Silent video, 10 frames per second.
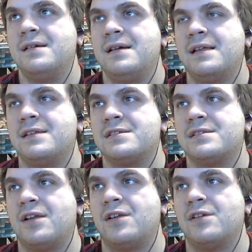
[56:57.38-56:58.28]
And it
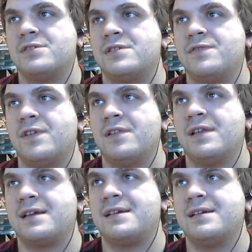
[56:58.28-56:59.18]
just, I don't know, just felt
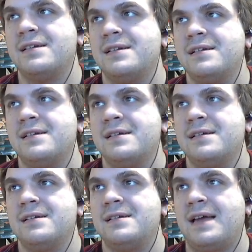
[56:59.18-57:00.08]
like
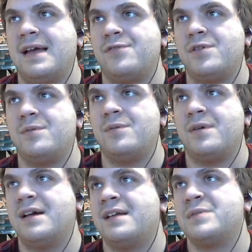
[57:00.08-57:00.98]
every...
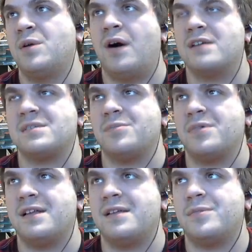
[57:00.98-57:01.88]
It's been a while since I
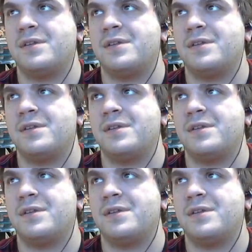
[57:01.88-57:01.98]
played it, but